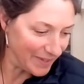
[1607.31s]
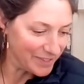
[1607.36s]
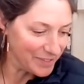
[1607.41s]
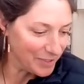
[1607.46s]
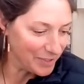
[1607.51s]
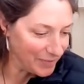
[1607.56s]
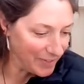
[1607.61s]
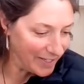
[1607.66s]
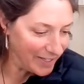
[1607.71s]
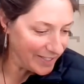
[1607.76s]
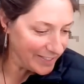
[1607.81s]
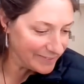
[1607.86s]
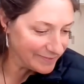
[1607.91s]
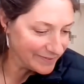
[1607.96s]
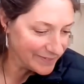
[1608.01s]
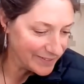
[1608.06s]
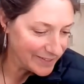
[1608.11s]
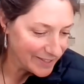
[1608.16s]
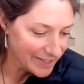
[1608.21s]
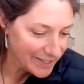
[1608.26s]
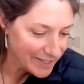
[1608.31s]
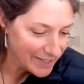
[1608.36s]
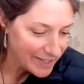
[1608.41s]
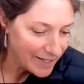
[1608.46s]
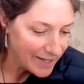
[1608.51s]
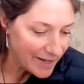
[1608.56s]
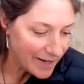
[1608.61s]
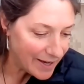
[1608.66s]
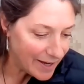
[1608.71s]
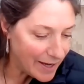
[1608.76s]
That's great.
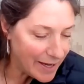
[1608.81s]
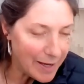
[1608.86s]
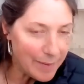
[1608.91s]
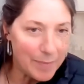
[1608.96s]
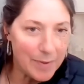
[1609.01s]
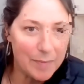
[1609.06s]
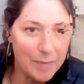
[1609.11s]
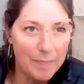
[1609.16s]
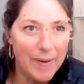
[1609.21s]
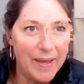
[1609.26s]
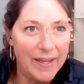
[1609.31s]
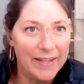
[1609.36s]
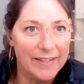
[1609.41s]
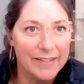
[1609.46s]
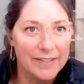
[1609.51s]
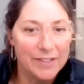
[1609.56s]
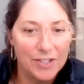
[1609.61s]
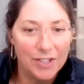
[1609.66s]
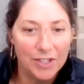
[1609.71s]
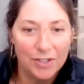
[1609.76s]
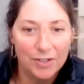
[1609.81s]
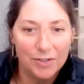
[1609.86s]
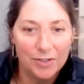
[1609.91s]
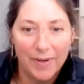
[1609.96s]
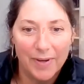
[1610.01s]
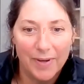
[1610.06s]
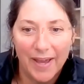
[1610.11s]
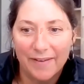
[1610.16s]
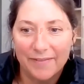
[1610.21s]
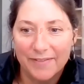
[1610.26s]
Um, Megan, do
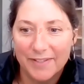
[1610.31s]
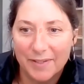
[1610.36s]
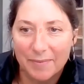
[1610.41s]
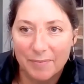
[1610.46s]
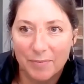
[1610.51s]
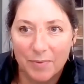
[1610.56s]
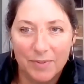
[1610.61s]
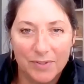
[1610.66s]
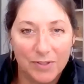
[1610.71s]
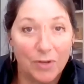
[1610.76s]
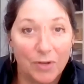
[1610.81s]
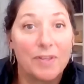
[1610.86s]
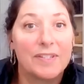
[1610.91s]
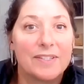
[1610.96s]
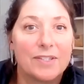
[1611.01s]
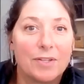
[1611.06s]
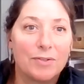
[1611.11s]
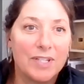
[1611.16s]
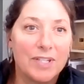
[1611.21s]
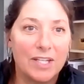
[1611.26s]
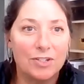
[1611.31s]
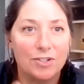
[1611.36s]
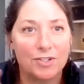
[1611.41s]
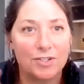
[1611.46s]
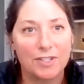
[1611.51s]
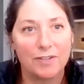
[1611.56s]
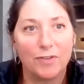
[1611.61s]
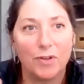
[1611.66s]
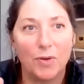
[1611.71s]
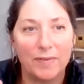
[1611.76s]
you have some? So this, so
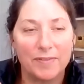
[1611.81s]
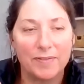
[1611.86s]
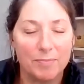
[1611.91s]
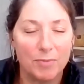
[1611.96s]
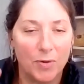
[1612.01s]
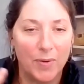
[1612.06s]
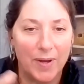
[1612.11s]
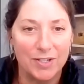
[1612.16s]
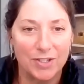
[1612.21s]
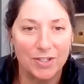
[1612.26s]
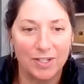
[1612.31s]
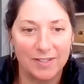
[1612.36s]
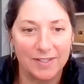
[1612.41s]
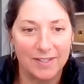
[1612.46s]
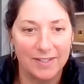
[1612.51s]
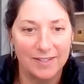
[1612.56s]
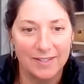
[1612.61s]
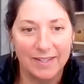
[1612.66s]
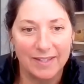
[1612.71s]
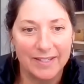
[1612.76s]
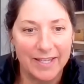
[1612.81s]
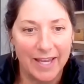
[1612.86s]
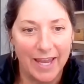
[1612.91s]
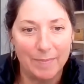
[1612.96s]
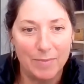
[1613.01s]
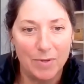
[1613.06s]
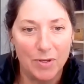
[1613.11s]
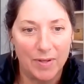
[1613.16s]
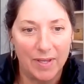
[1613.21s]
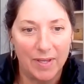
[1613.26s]
teachers, if you have some questions, this is the
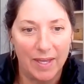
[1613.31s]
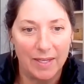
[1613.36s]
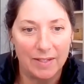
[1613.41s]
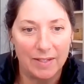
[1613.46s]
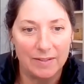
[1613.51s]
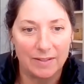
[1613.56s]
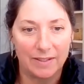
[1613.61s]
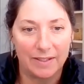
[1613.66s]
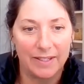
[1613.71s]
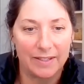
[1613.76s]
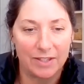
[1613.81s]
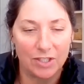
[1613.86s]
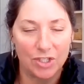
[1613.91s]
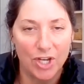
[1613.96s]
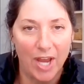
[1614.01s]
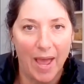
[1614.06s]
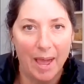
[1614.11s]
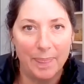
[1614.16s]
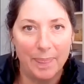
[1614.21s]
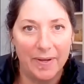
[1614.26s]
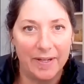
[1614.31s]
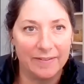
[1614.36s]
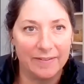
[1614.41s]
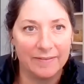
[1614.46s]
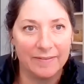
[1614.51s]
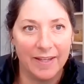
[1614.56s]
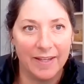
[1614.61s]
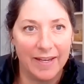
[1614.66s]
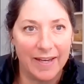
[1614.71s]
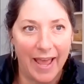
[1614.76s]
time you can click the chat
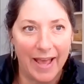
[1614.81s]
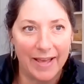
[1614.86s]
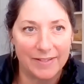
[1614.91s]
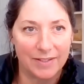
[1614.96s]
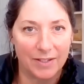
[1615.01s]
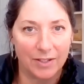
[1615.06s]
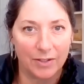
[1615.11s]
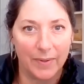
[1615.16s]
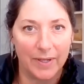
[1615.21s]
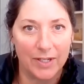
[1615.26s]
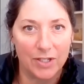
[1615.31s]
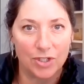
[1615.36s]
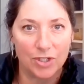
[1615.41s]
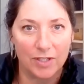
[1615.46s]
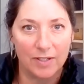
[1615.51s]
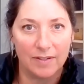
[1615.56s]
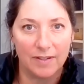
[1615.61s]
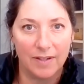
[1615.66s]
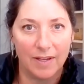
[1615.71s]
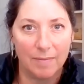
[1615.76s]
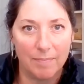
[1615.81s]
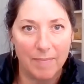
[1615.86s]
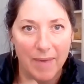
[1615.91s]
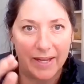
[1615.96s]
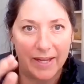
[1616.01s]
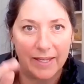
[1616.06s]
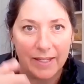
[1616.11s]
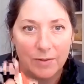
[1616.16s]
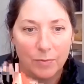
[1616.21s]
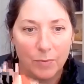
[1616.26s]
button and ask a question, and
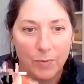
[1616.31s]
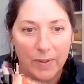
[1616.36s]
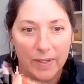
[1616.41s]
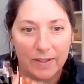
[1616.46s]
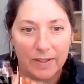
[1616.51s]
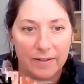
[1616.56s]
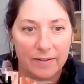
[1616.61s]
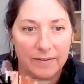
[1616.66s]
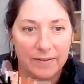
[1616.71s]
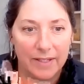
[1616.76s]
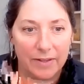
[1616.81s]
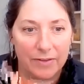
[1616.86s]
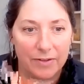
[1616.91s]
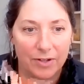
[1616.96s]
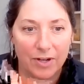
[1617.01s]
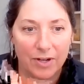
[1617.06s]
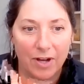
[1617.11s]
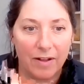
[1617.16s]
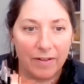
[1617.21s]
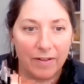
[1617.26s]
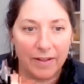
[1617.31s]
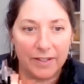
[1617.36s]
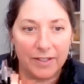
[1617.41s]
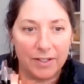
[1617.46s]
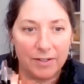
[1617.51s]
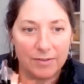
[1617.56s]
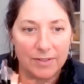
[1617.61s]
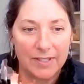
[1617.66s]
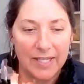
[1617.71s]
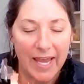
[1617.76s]
Megan will either call
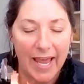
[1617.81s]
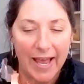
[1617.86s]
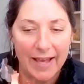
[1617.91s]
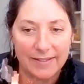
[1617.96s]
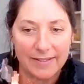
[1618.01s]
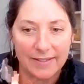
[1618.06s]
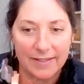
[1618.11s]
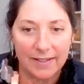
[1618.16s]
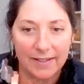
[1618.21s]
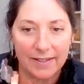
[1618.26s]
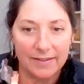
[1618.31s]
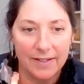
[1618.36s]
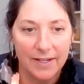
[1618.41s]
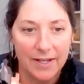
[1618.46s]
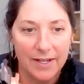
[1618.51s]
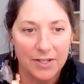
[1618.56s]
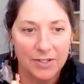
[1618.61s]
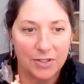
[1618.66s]
on you to ask it.